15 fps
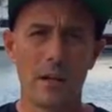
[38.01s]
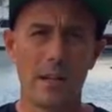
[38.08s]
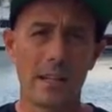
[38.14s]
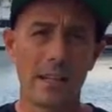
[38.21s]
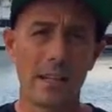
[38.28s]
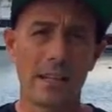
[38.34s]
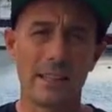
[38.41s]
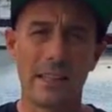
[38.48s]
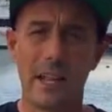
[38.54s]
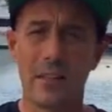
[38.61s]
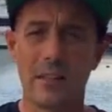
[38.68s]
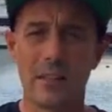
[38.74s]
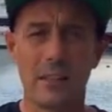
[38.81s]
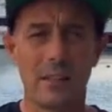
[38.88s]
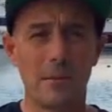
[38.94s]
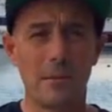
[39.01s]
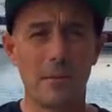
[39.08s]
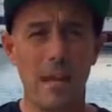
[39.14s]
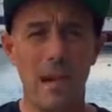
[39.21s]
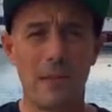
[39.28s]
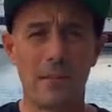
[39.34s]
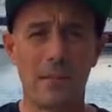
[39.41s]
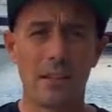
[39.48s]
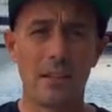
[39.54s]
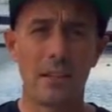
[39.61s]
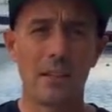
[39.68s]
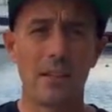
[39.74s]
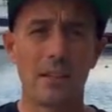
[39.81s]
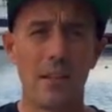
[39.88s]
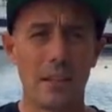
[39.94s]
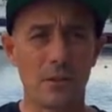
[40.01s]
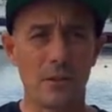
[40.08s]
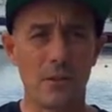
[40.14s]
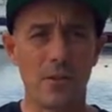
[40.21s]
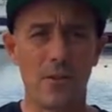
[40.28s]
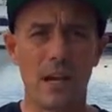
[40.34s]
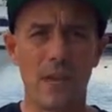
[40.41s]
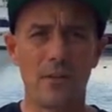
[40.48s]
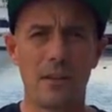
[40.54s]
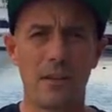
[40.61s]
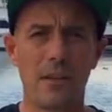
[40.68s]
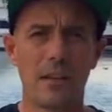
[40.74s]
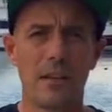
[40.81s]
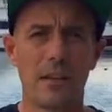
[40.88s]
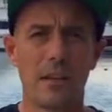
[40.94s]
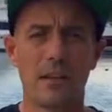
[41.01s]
like night diving, deep diving, nitrox diving.